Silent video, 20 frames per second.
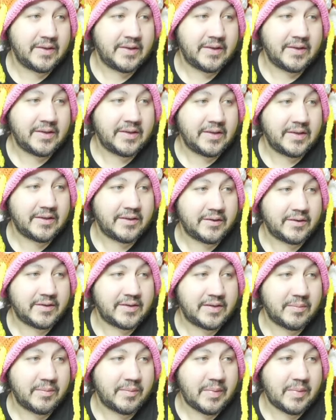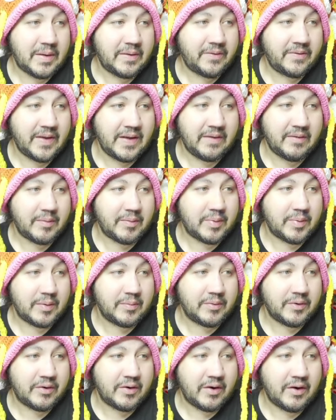These are some of my favorite
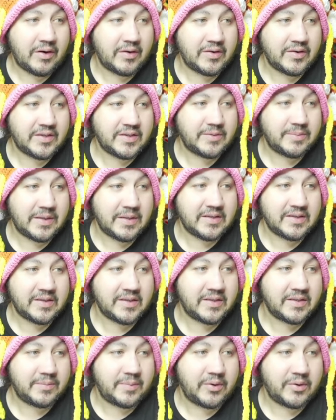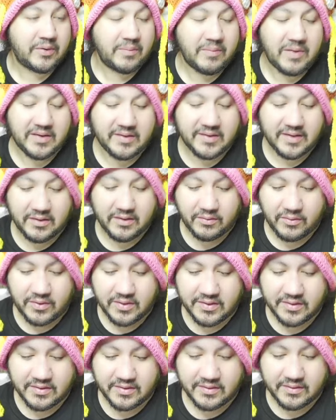promo cards, especially the Pokemon Center
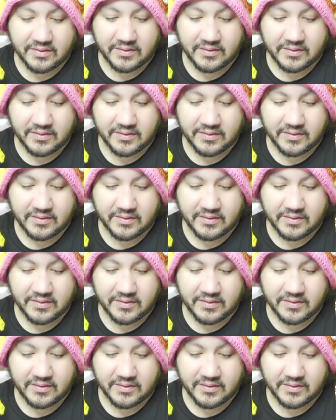ones.